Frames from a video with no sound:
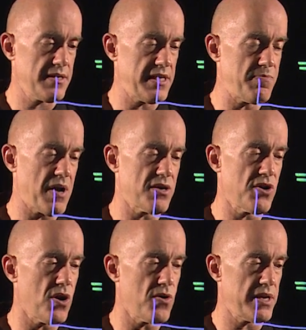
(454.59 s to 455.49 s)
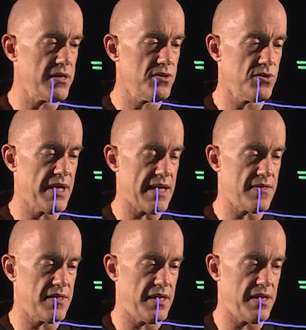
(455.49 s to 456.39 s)
keep on going to
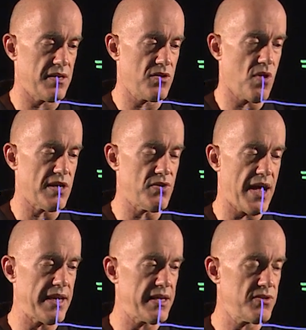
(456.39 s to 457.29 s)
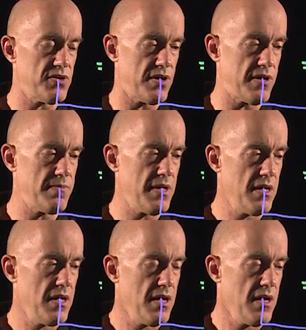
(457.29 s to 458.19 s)
get the quadratic term.
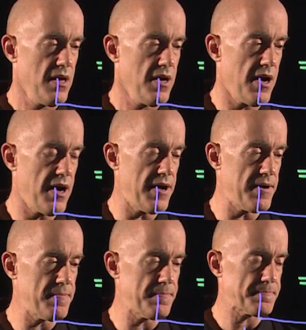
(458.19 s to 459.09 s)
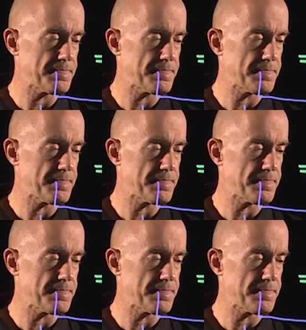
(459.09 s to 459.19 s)
Um,